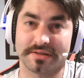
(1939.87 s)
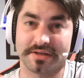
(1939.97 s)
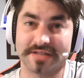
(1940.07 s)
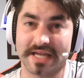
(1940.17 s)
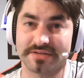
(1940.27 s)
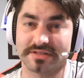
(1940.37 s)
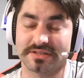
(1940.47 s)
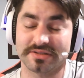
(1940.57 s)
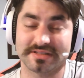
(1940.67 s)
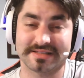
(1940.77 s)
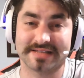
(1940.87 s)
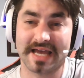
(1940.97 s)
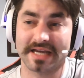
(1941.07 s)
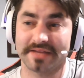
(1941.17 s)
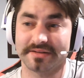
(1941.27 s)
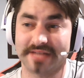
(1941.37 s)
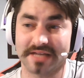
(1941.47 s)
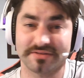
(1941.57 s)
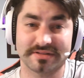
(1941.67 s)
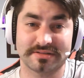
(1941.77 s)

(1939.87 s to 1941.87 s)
They're dangerous to society. They're dangerous